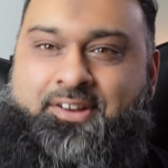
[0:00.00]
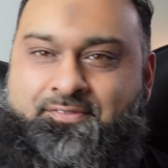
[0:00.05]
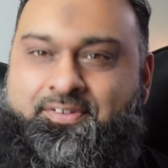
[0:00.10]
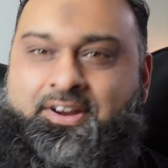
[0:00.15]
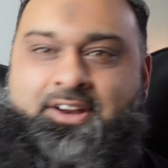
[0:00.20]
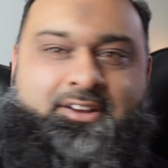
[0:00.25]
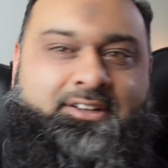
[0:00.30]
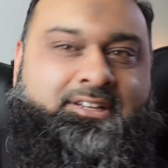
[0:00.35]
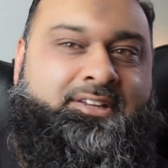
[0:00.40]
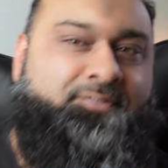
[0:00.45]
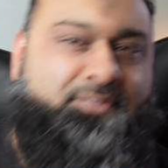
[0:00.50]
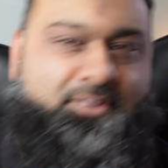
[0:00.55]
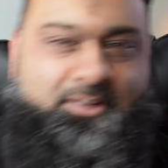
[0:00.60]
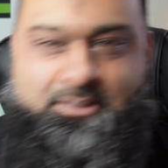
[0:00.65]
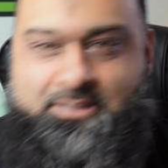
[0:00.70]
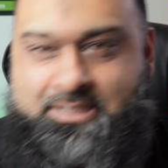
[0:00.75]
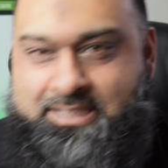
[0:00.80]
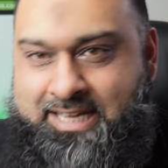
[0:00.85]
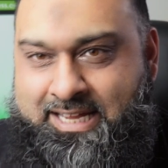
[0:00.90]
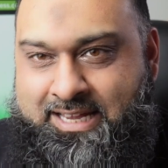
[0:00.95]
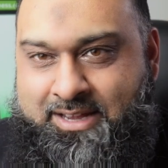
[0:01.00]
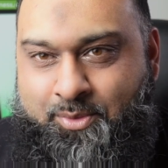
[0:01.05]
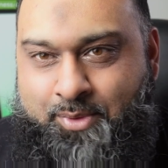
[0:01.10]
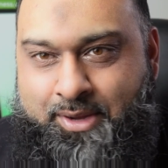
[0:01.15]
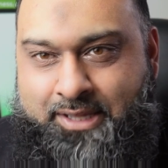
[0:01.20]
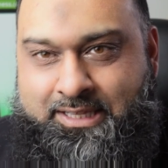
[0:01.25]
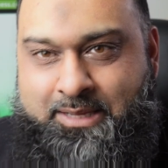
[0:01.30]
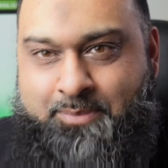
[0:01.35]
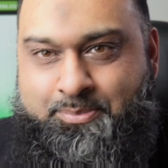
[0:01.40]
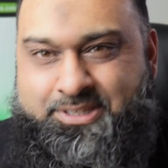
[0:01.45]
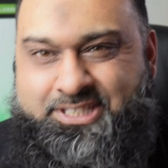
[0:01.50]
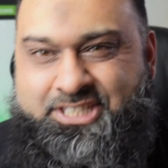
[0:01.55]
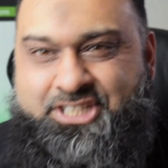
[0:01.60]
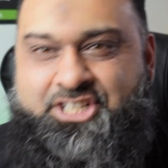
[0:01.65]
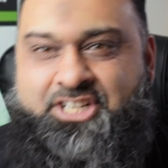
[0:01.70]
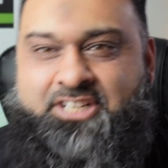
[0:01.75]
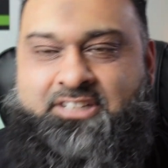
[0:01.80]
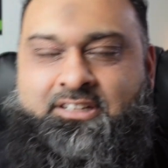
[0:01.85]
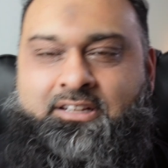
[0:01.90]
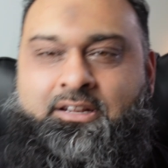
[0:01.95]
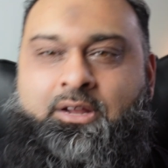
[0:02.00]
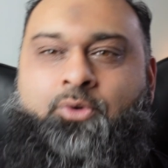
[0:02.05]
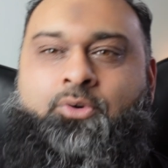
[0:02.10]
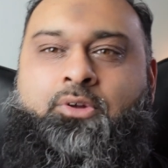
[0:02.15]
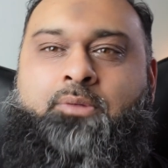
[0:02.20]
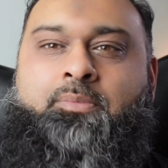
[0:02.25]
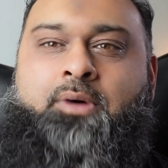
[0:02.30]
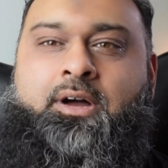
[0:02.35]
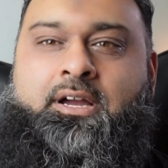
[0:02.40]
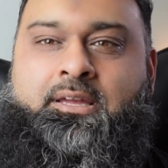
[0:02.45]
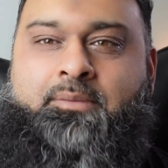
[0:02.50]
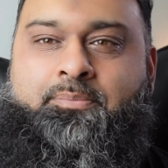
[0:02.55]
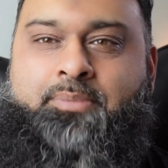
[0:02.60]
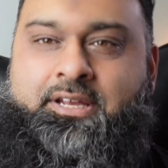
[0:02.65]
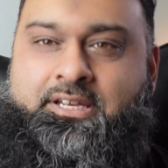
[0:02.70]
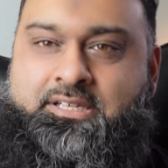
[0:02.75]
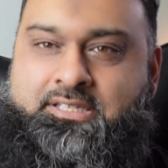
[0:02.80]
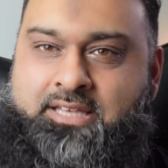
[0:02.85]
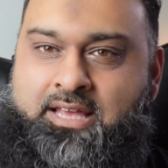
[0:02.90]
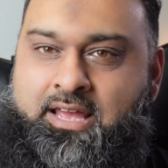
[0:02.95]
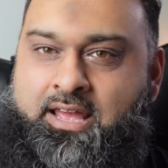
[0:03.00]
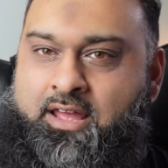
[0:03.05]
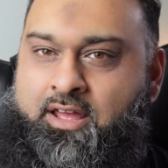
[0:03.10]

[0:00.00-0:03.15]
very difficult to take away their position in the local marketplace.